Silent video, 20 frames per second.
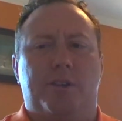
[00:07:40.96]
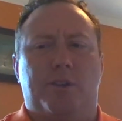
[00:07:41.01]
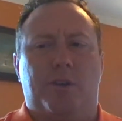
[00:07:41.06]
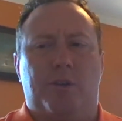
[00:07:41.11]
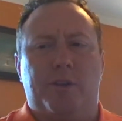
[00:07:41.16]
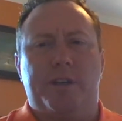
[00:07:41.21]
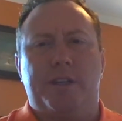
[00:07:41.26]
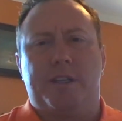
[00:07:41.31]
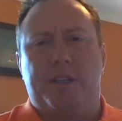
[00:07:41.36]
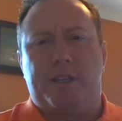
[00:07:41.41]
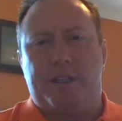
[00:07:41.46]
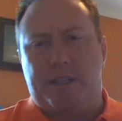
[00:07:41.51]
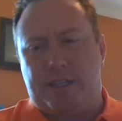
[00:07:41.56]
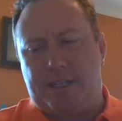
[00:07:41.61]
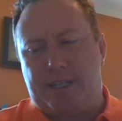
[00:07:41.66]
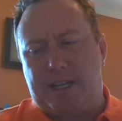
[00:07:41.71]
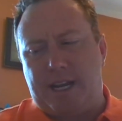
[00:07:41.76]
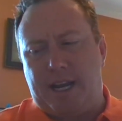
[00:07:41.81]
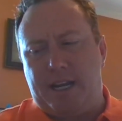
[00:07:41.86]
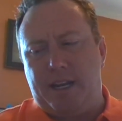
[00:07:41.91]
long as it's
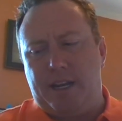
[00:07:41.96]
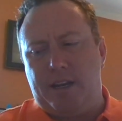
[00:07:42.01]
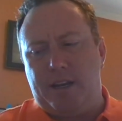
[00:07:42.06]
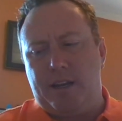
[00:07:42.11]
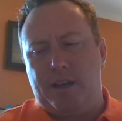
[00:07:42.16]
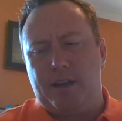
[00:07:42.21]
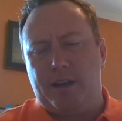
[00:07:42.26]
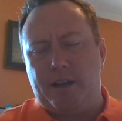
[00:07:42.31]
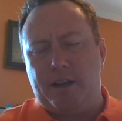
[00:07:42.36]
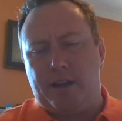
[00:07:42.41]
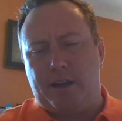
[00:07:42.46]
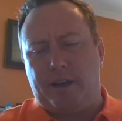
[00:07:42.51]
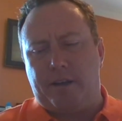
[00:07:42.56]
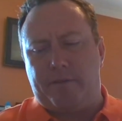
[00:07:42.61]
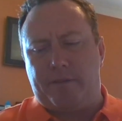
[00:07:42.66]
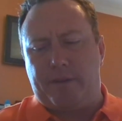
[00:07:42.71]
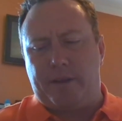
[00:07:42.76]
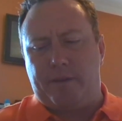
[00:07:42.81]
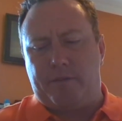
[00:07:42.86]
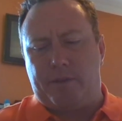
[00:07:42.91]
stated,
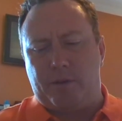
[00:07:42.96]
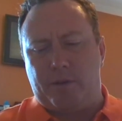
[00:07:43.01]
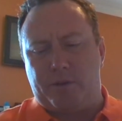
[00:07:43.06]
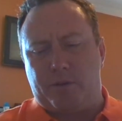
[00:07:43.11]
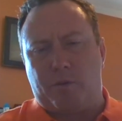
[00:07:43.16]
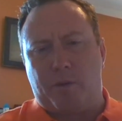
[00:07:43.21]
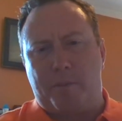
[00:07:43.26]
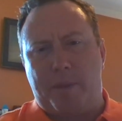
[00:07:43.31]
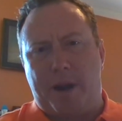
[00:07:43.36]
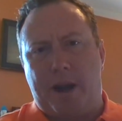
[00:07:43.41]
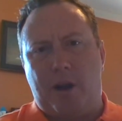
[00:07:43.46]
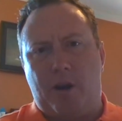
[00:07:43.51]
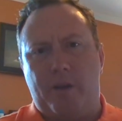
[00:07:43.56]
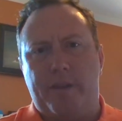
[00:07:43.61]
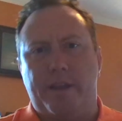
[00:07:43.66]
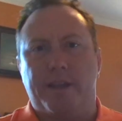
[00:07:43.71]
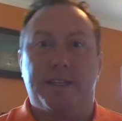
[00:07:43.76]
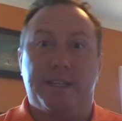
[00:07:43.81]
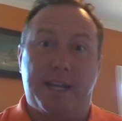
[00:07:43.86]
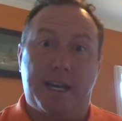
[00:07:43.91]
if there's a repair
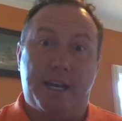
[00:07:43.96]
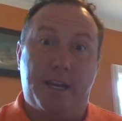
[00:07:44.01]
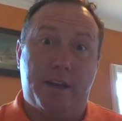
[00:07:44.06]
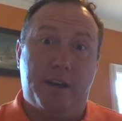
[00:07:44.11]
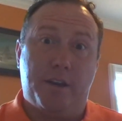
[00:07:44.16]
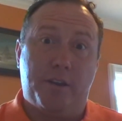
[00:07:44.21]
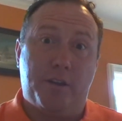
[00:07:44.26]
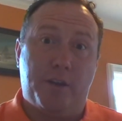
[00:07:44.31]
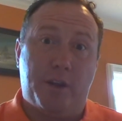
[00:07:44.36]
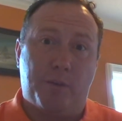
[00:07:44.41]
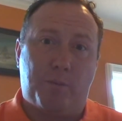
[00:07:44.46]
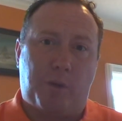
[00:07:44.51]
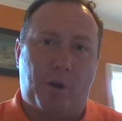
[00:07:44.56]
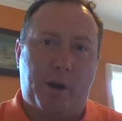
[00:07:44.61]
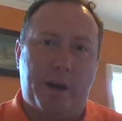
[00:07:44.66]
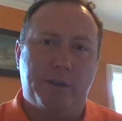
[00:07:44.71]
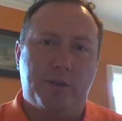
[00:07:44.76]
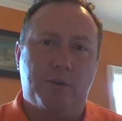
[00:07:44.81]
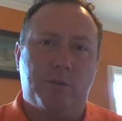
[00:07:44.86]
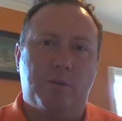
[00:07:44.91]
that's stated in the
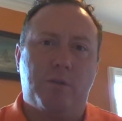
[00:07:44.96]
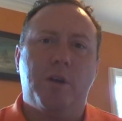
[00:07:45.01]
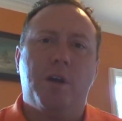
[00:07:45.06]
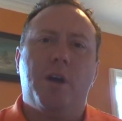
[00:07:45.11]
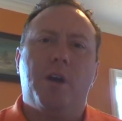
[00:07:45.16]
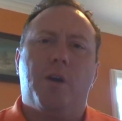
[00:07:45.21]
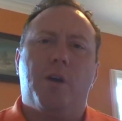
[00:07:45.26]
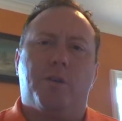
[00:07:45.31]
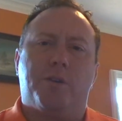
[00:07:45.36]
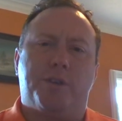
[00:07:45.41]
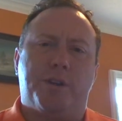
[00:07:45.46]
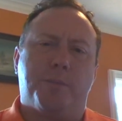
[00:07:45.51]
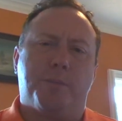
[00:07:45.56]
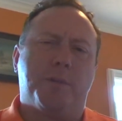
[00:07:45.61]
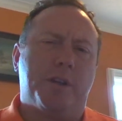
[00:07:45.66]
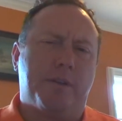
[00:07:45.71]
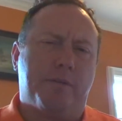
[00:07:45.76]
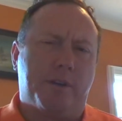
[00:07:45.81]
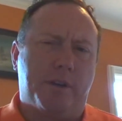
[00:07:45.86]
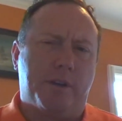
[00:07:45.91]
appraisal or
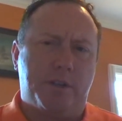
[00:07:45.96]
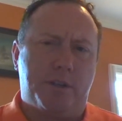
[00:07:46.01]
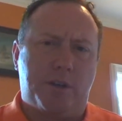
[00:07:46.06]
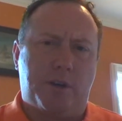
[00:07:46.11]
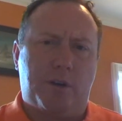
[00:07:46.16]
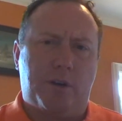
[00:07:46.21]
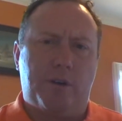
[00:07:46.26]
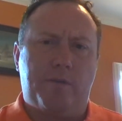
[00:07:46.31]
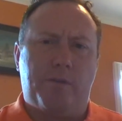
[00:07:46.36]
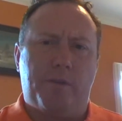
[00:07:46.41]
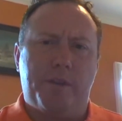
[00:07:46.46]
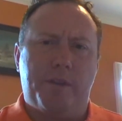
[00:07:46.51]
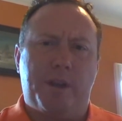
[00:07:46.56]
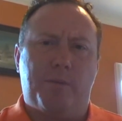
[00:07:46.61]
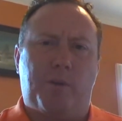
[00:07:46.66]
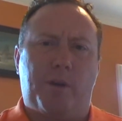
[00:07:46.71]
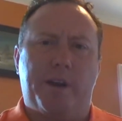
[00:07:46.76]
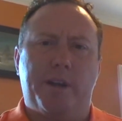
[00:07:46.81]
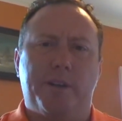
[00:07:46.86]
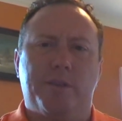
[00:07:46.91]
something of concern for the
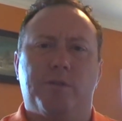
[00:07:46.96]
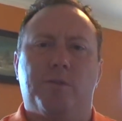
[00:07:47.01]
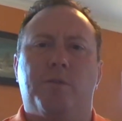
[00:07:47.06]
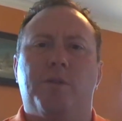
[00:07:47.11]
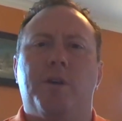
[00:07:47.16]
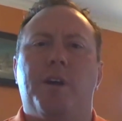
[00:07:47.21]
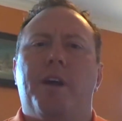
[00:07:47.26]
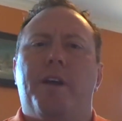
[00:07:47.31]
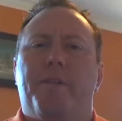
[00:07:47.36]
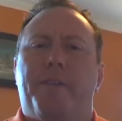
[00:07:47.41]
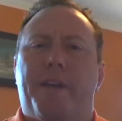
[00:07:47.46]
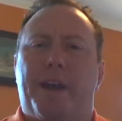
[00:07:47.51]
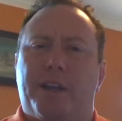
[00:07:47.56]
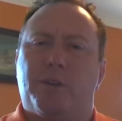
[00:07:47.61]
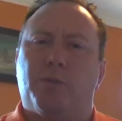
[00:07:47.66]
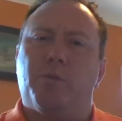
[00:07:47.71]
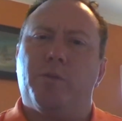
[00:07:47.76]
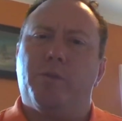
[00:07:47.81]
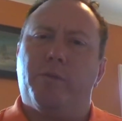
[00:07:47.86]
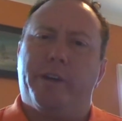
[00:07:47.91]
appraisal,
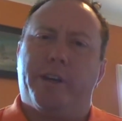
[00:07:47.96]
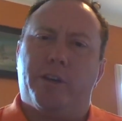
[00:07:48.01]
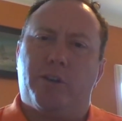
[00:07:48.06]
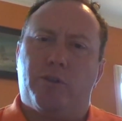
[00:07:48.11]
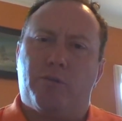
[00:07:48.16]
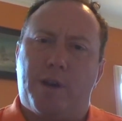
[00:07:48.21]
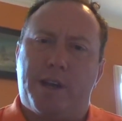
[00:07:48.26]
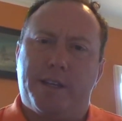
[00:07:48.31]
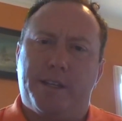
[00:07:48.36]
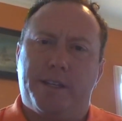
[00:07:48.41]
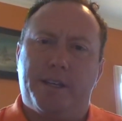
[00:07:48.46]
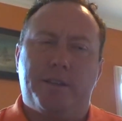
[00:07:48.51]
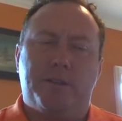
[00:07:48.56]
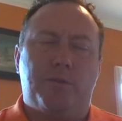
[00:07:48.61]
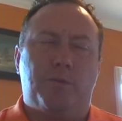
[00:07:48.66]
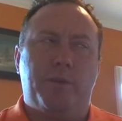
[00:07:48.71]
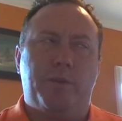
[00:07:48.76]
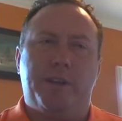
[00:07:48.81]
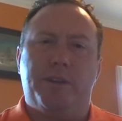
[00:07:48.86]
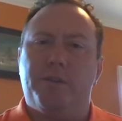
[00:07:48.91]
that's when we address
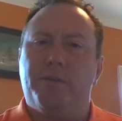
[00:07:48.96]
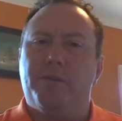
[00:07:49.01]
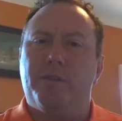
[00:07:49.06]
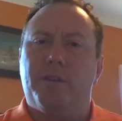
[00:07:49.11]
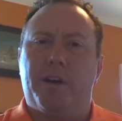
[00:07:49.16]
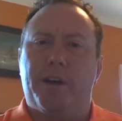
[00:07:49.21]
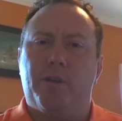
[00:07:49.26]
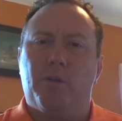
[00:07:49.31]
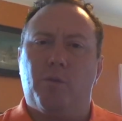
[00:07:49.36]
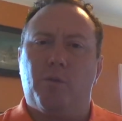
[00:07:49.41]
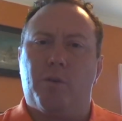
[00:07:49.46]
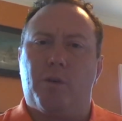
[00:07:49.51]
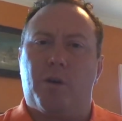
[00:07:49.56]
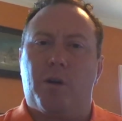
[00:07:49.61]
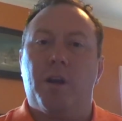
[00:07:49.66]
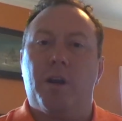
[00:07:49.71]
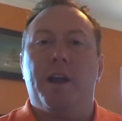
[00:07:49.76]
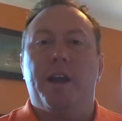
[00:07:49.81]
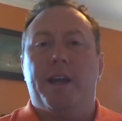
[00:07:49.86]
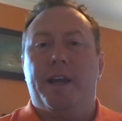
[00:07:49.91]
it. We do not
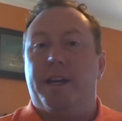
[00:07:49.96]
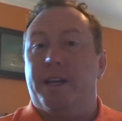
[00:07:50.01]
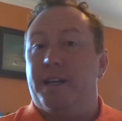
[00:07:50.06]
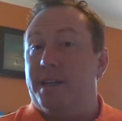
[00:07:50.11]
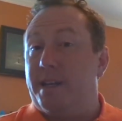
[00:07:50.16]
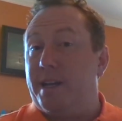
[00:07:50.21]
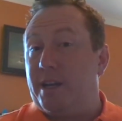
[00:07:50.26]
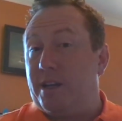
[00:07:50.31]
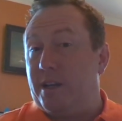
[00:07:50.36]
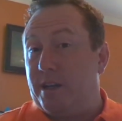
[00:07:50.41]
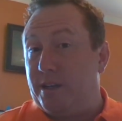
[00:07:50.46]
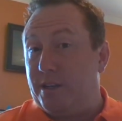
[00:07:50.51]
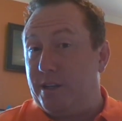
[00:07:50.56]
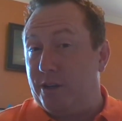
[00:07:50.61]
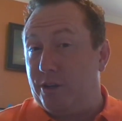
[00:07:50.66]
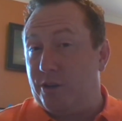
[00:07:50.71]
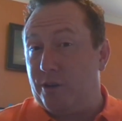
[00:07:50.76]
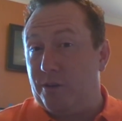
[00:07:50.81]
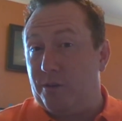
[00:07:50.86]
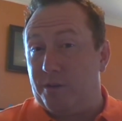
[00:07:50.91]
order
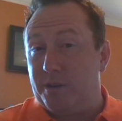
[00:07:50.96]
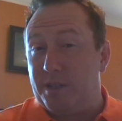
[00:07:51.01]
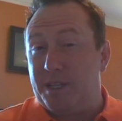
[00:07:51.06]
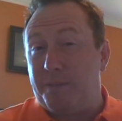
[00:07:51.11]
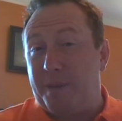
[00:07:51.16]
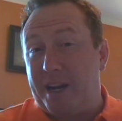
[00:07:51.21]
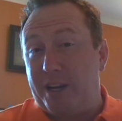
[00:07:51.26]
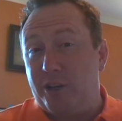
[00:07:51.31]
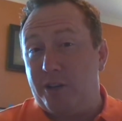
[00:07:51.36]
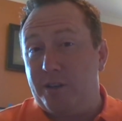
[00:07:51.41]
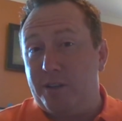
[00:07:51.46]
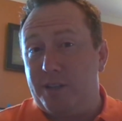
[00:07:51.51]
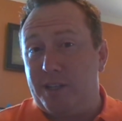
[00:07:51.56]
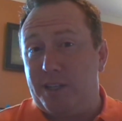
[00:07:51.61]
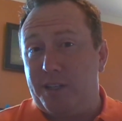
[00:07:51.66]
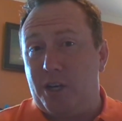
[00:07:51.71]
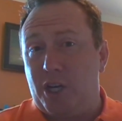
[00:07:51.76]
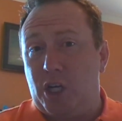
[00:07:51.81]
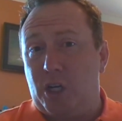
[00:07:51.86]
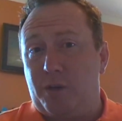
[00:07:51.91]
additional inspections
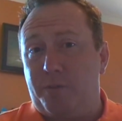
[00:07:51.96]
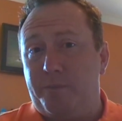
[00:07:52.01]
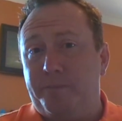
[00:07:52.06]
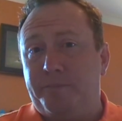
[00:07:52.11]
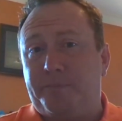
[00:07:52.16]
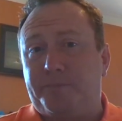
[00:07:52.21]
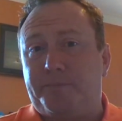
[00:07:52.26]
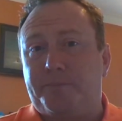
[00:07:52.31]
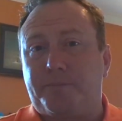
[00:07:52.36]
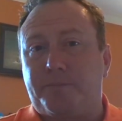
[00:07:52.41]
on the home.